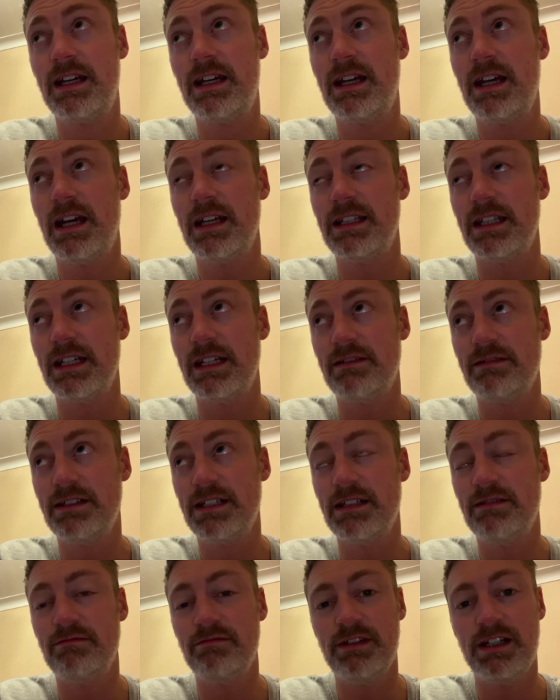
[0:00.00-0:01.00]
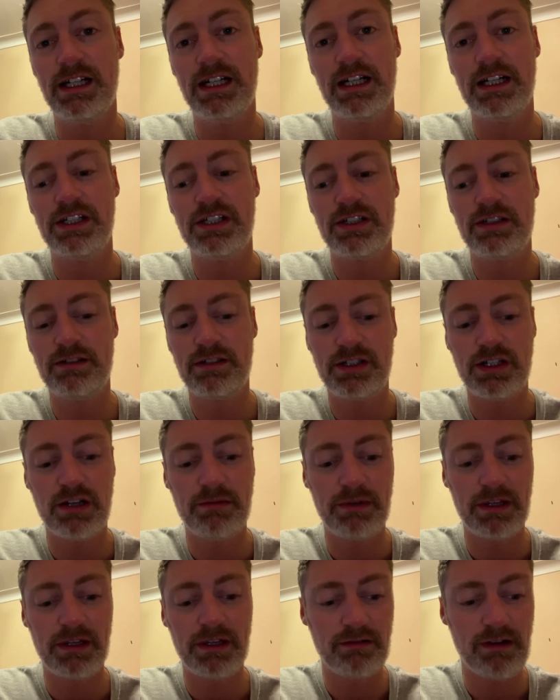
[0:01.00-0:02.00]
and that it didn't really show
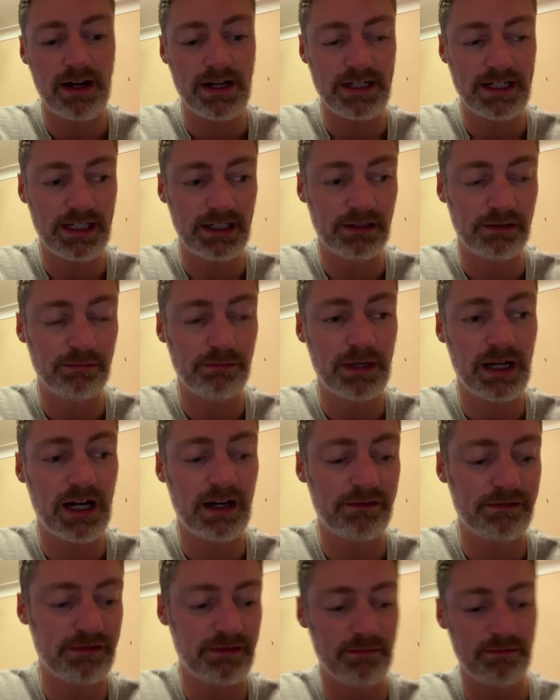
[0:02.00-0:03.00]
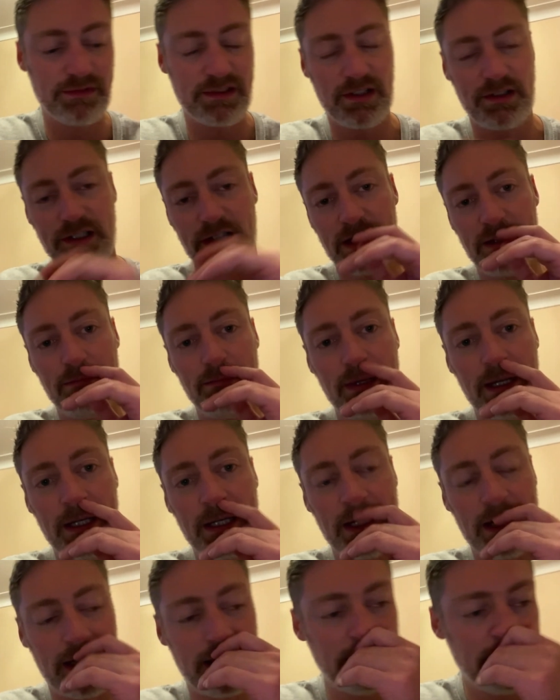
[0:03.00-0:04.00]
me a great deal apart from zonulin being
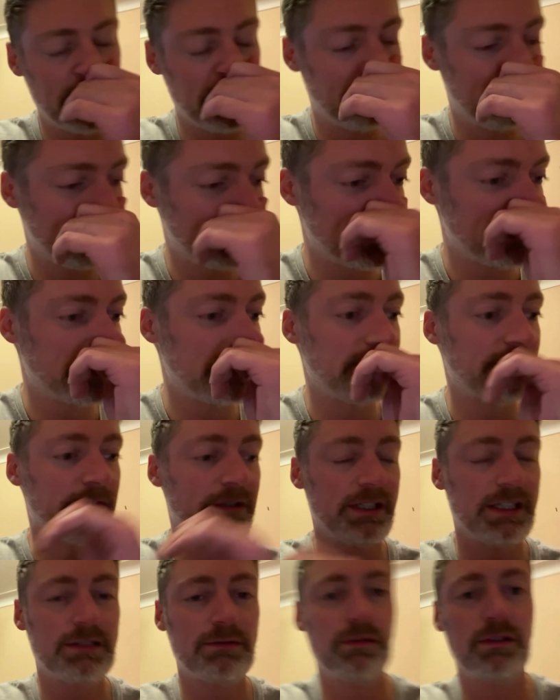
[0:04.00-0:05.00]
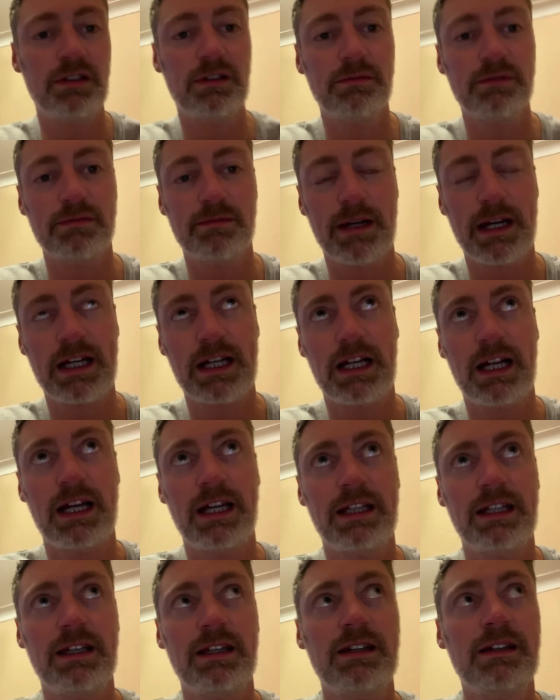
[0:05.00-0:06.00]
high. So we'll just see what this one comes back
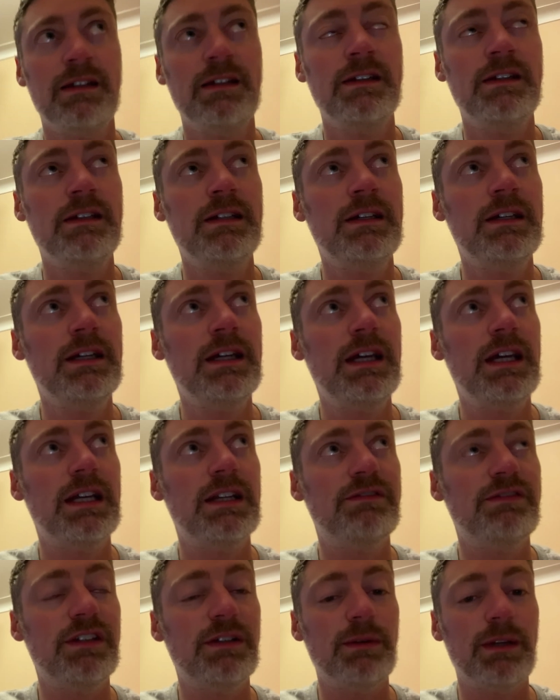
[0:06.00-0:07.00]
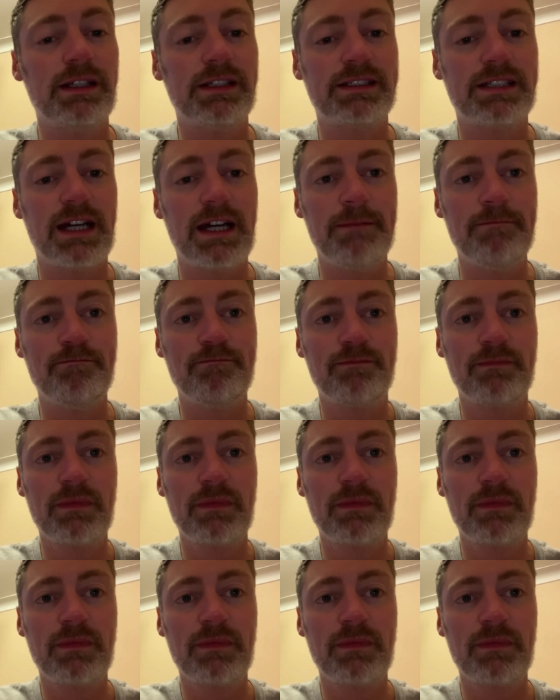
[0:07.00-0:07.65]
like in a few weeks' time.